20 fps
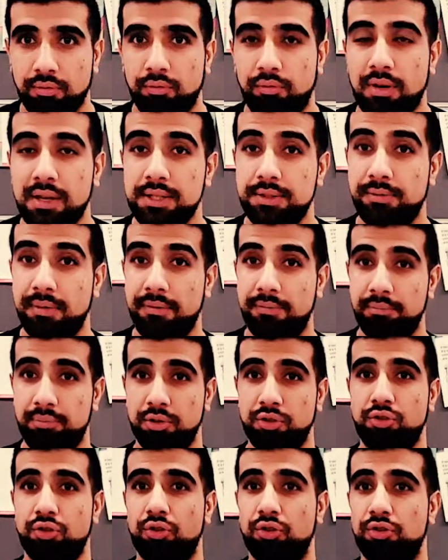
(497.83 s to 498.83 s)
Once we've
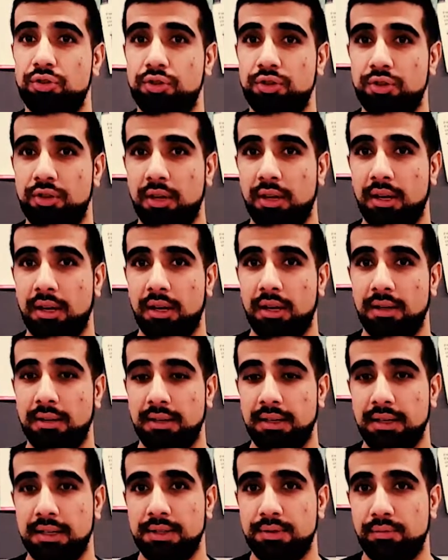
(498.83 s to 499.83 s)
produced
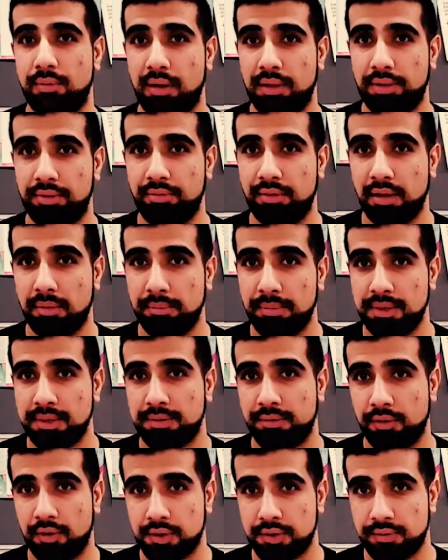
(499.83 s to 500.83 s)
this
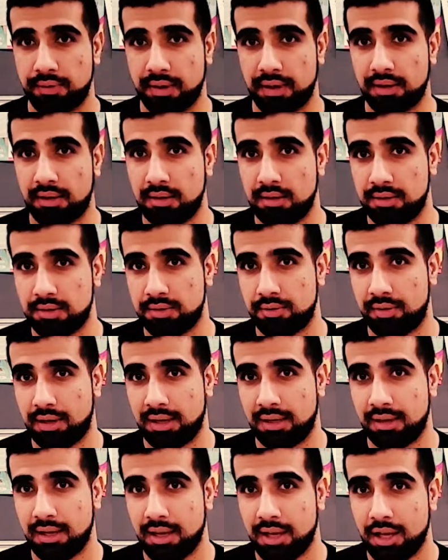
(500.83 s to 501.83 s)
1,3-bisphosphate
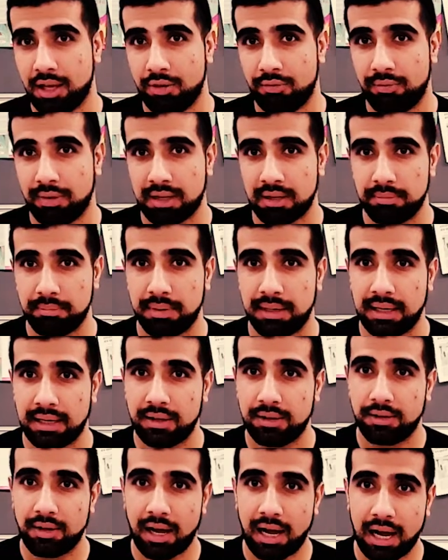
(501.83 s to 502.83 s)
glycerate, we can
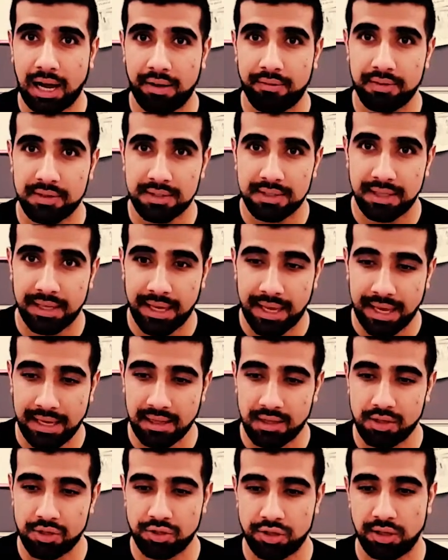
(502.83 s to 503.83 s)
begin to harvest the
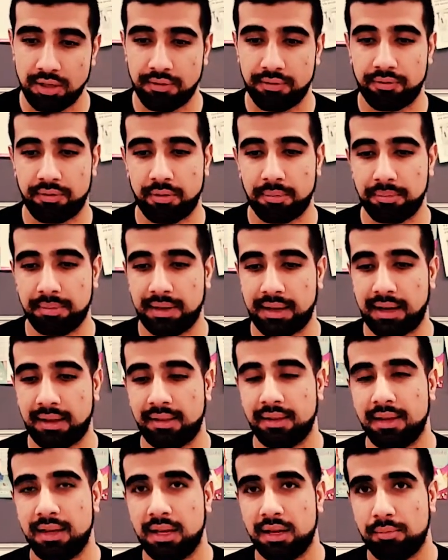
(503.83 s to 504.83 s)
energy from
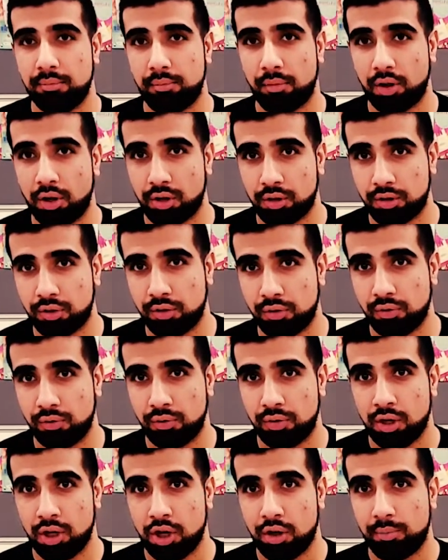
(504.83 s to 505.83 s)
that
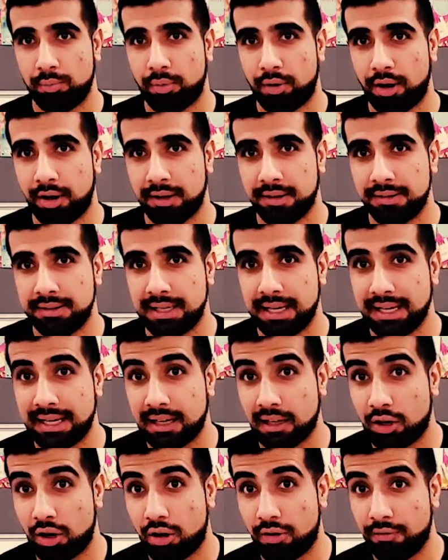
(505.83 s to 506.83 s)
molecule by
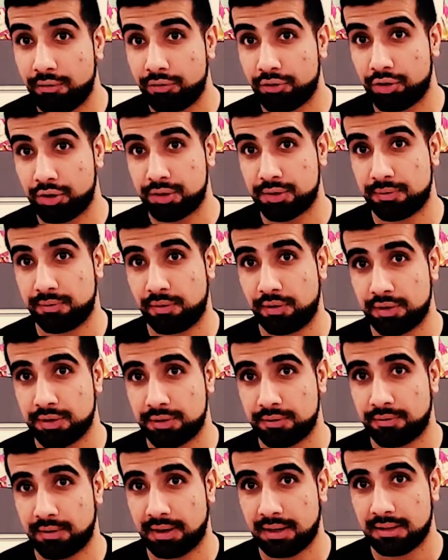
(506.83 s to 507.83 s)
taking off those
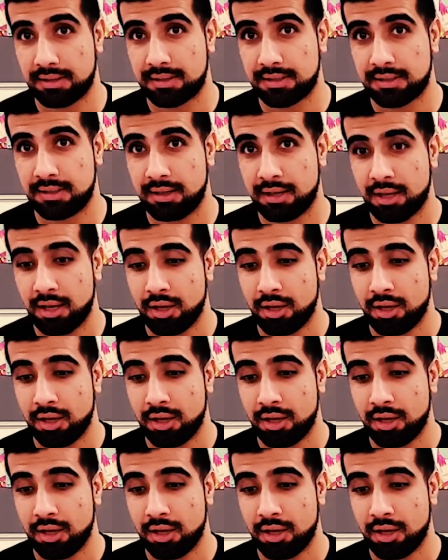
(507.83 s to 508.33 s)
phosphates.